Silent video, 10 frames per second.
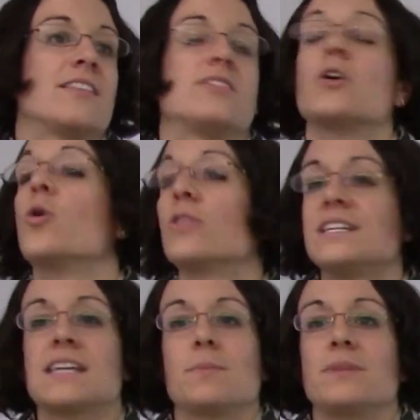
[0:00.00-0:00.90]
the only
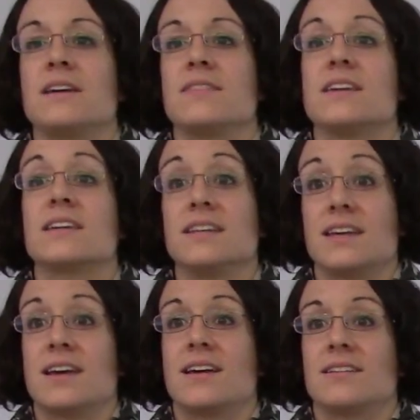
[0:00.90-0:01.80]
template they can
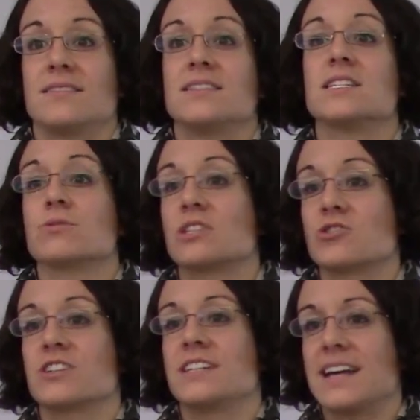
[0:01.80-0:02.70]
get is the
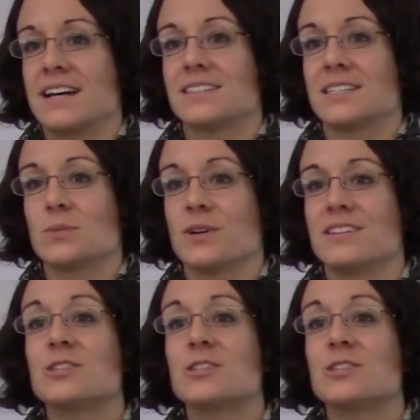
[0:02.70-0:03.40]
restricted access one.